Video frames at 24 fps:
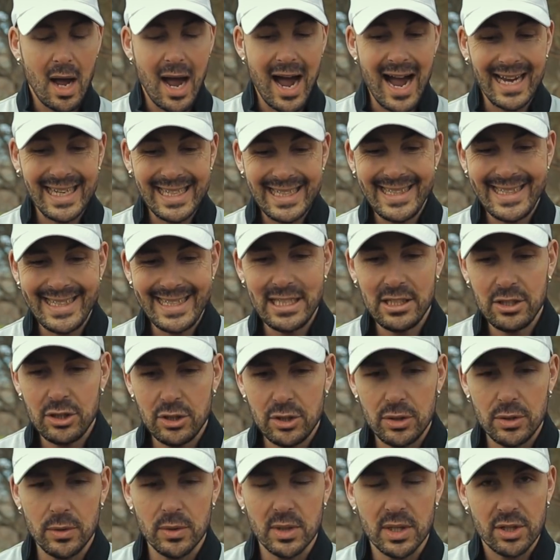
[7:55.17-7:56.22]
I need
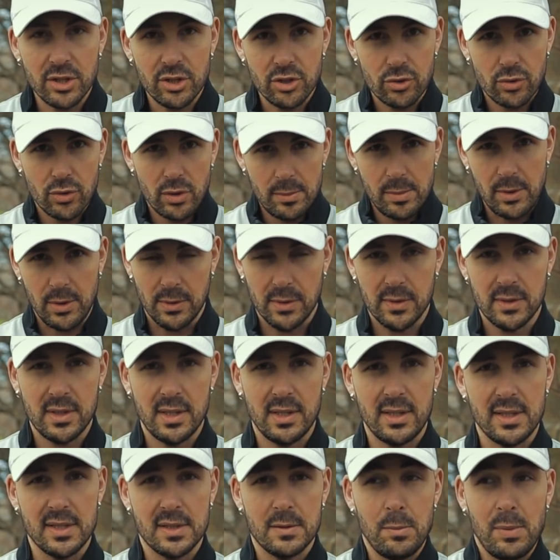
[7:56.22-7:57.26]
to contribute to
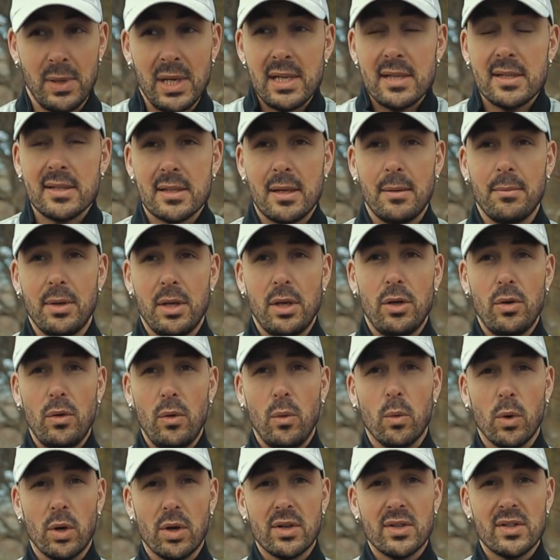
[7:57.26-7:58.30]
this, being somebody who
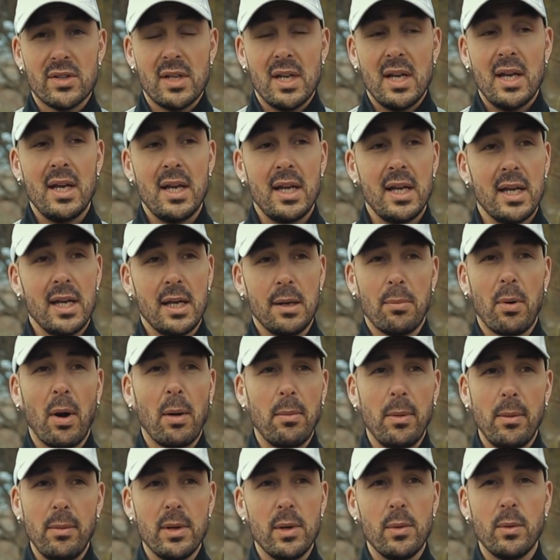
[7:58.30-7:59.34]
works in
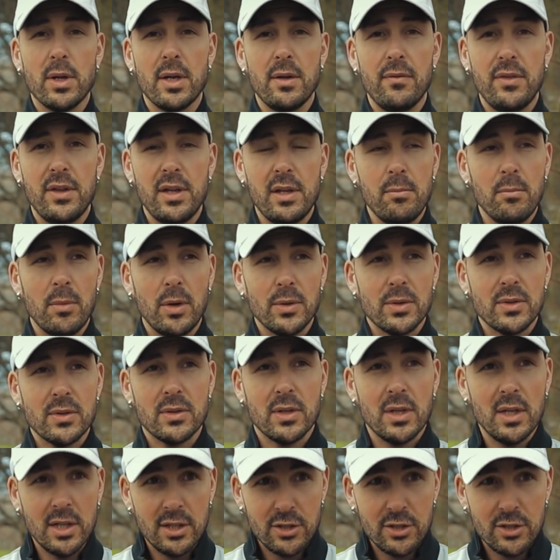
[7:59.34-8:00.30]
probably one of the most